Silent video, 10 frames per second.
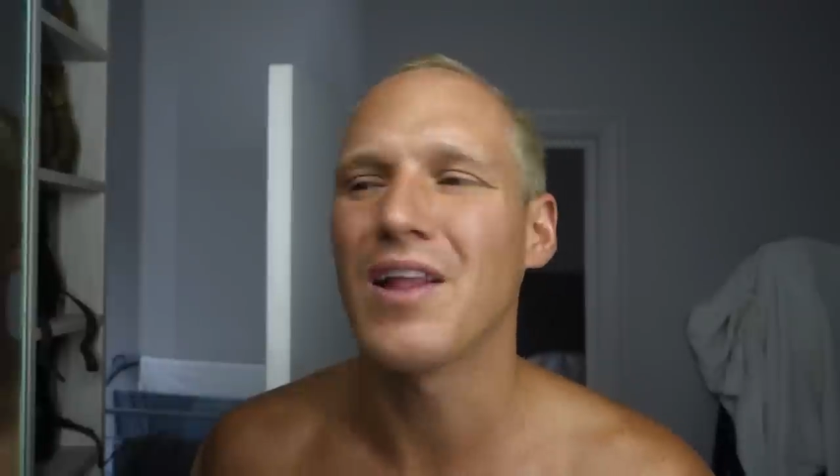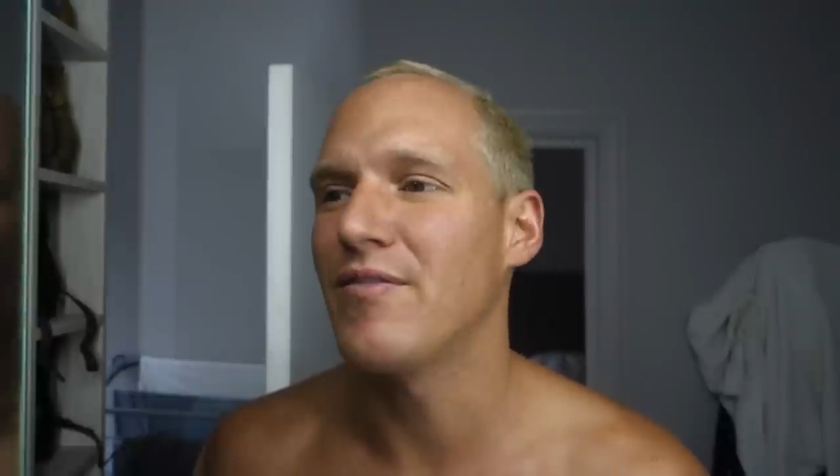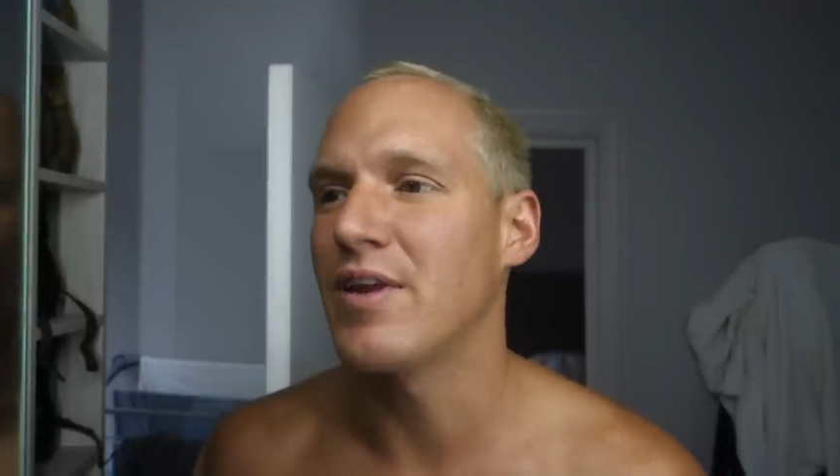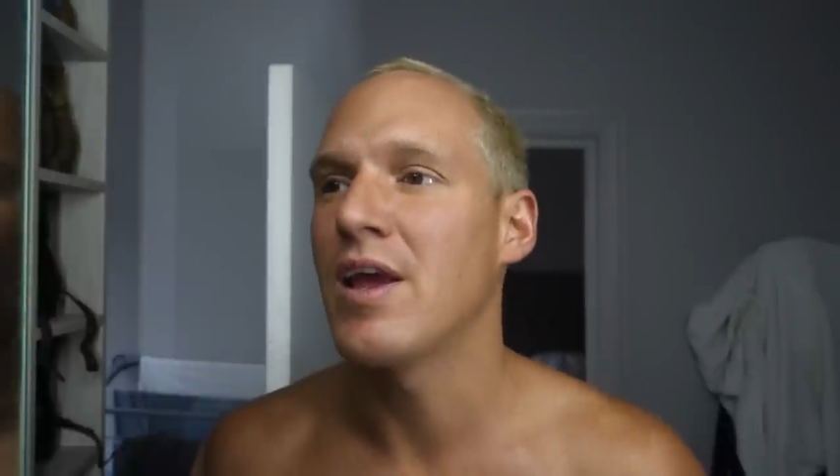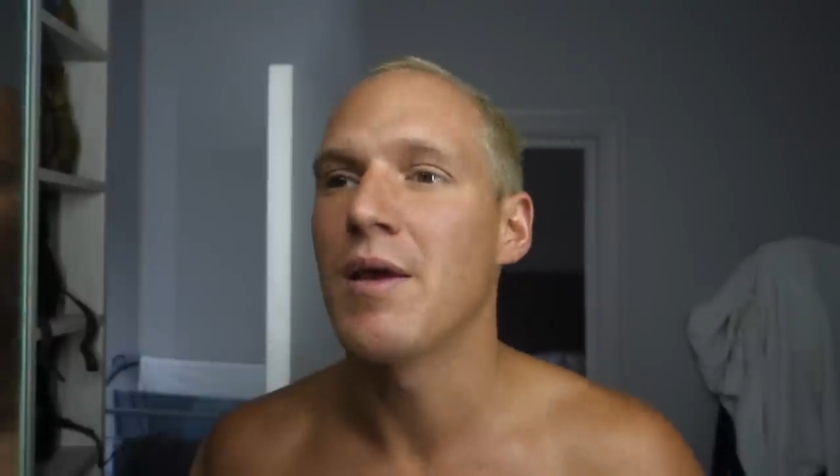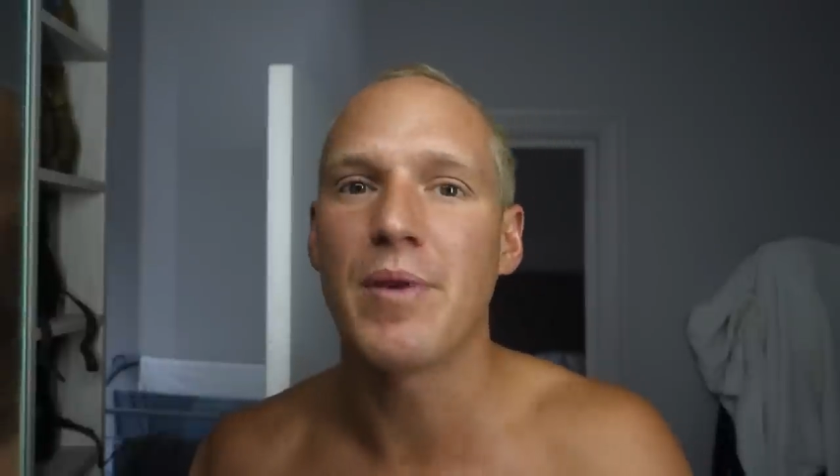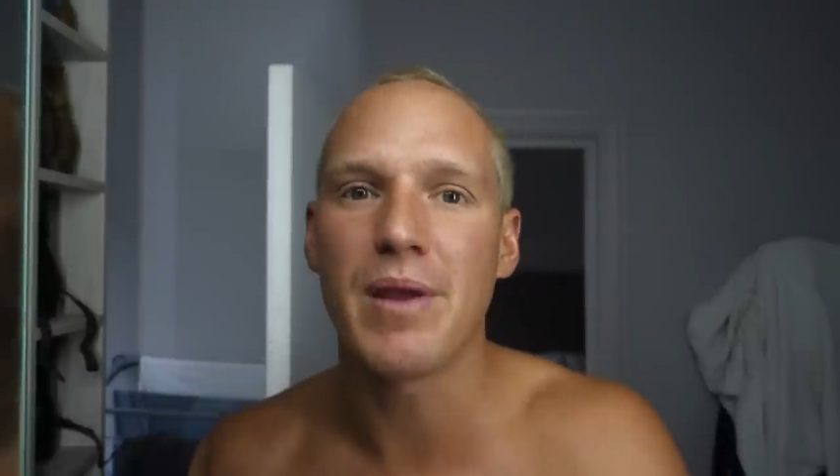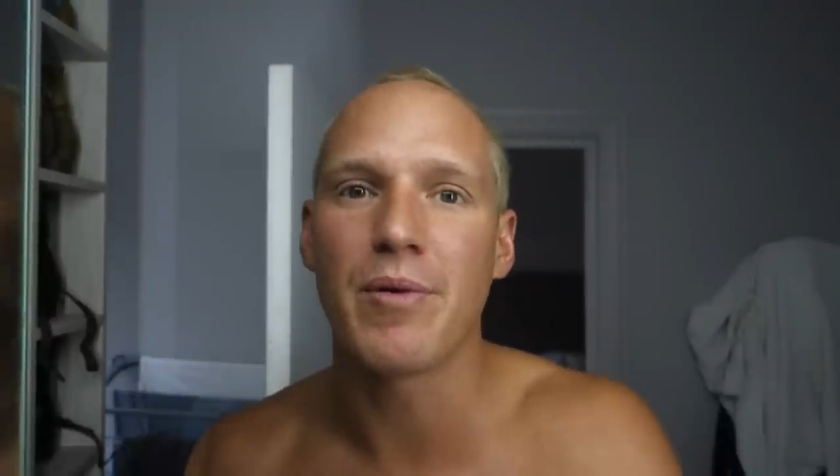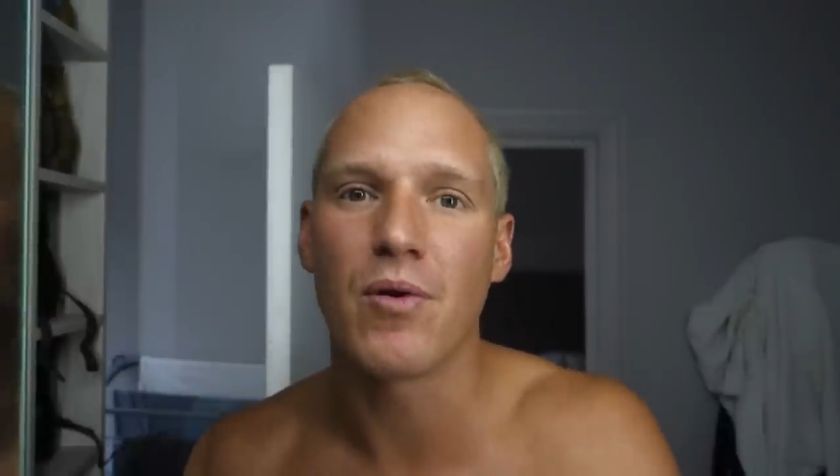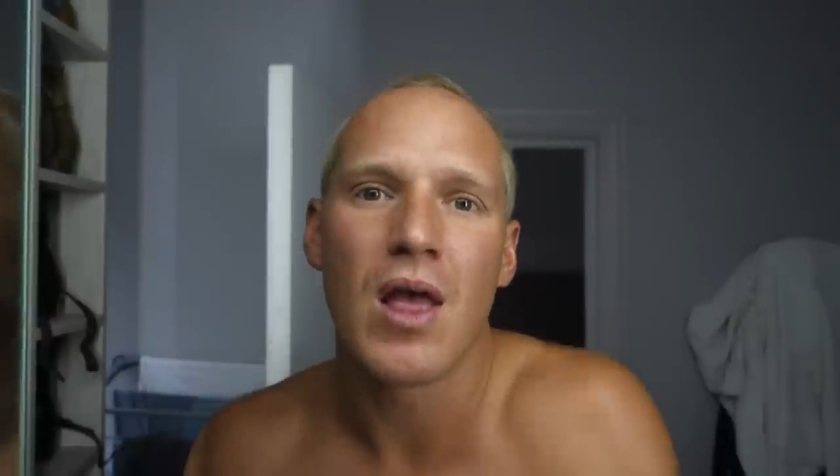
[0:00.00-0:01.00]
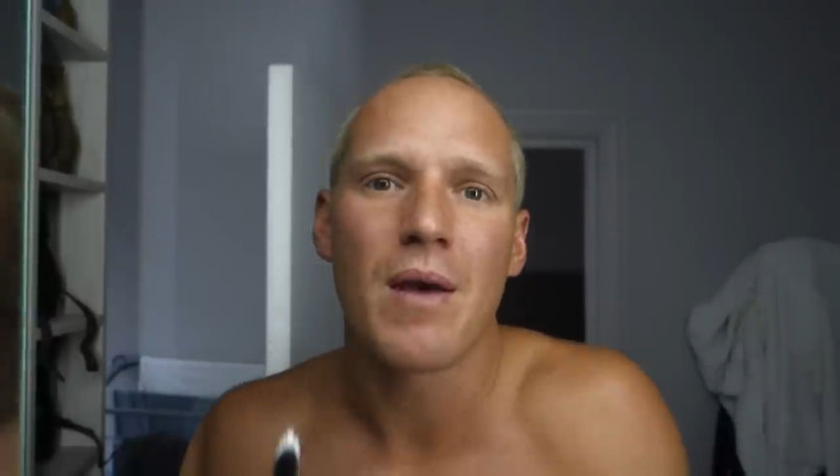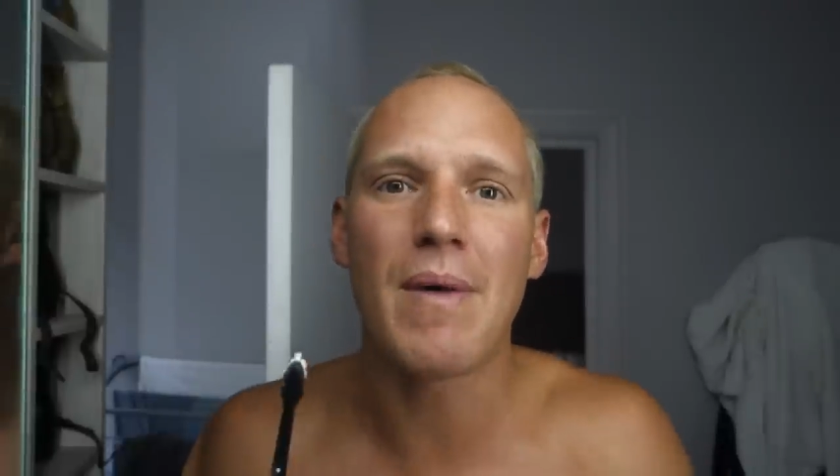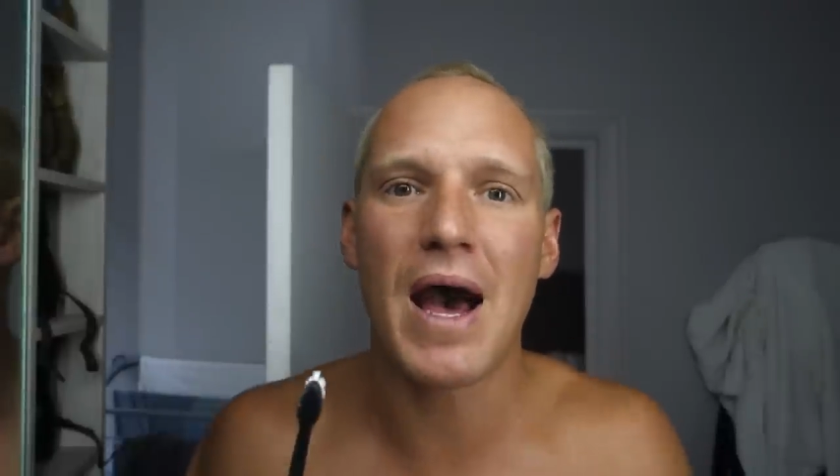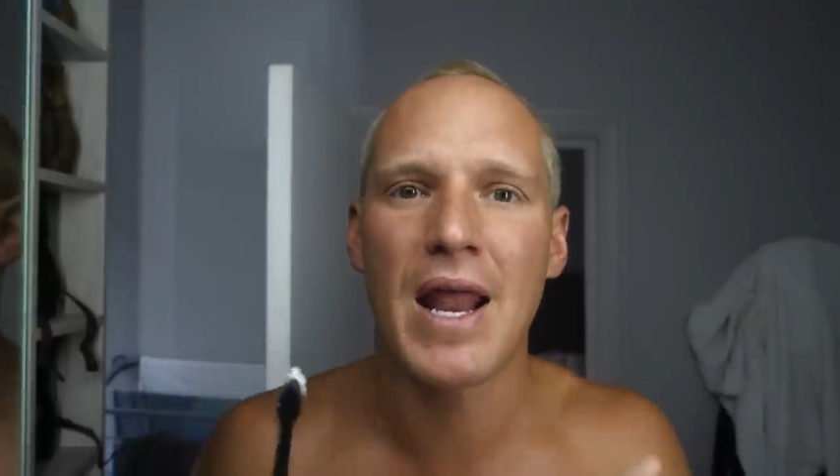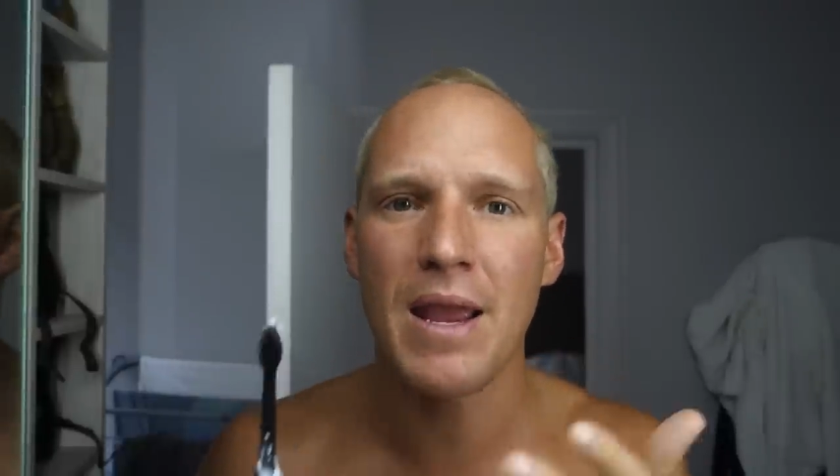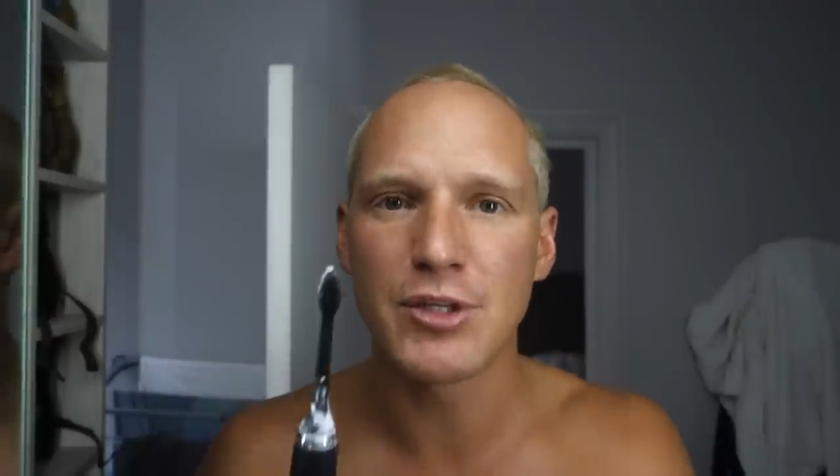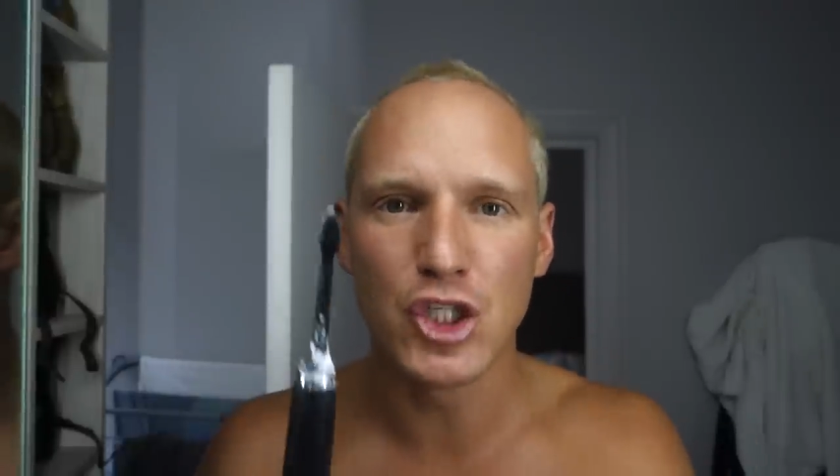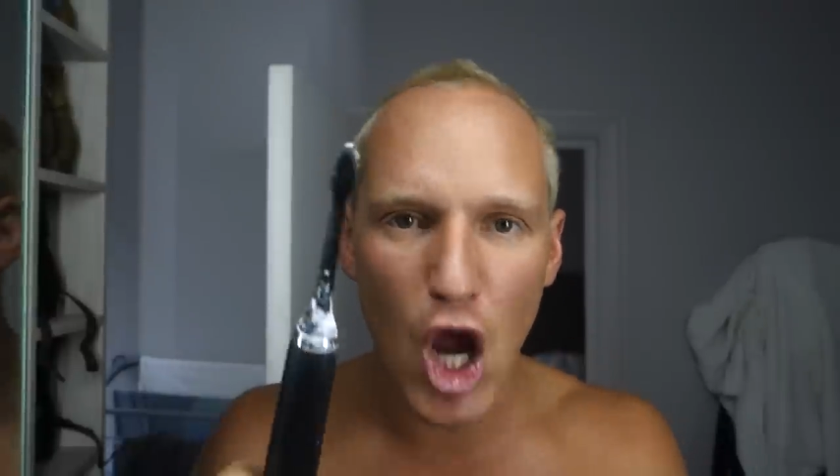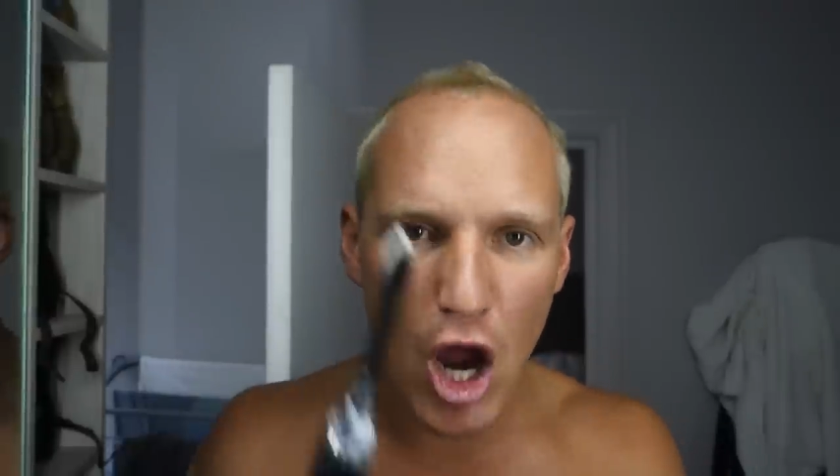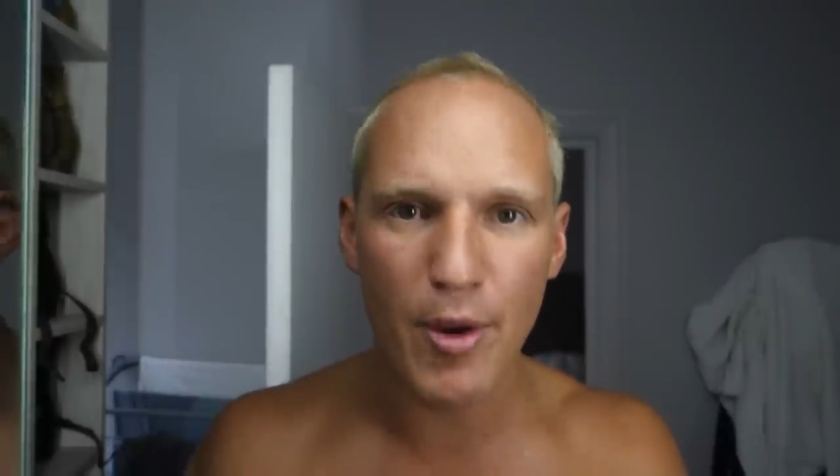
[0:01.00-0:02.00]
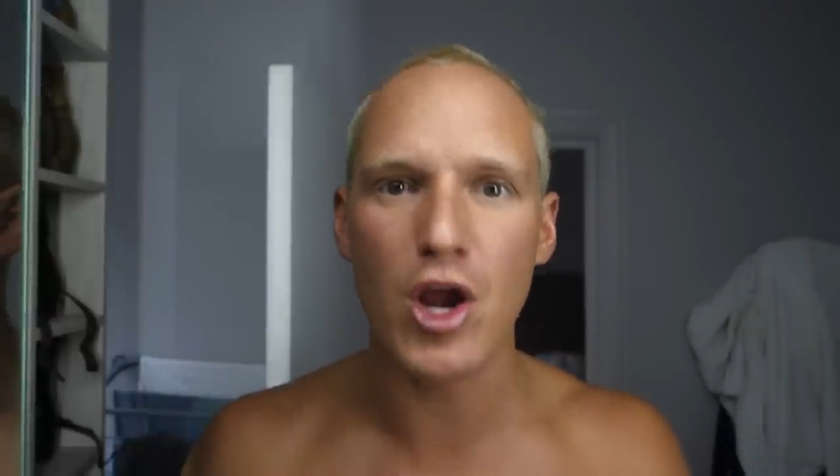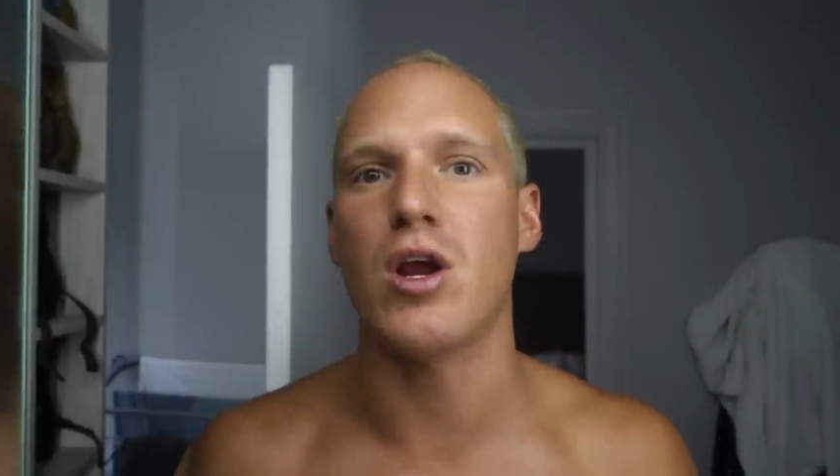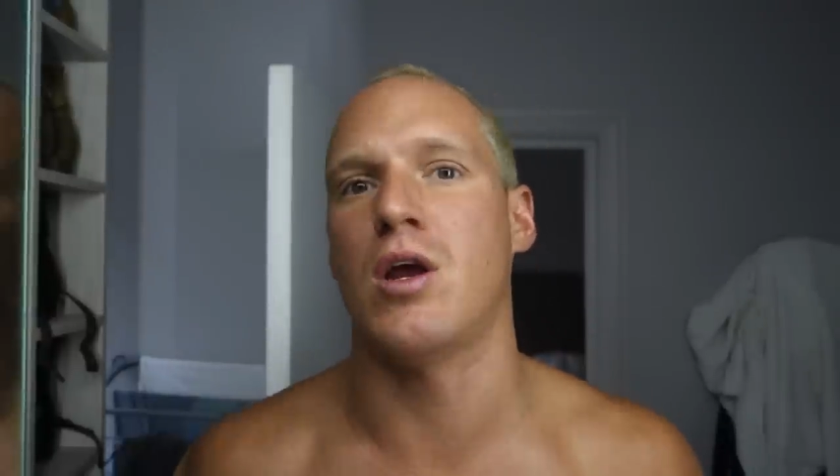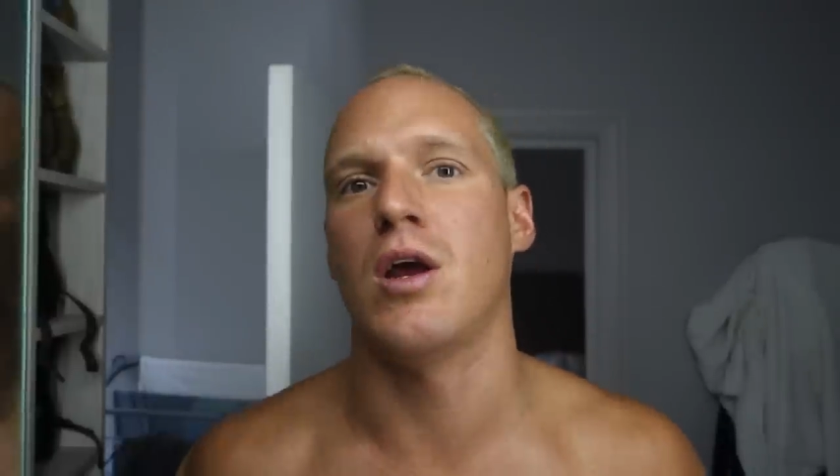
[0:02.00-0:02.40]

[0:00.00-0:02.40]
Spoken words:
lovely people. My name is Jamie.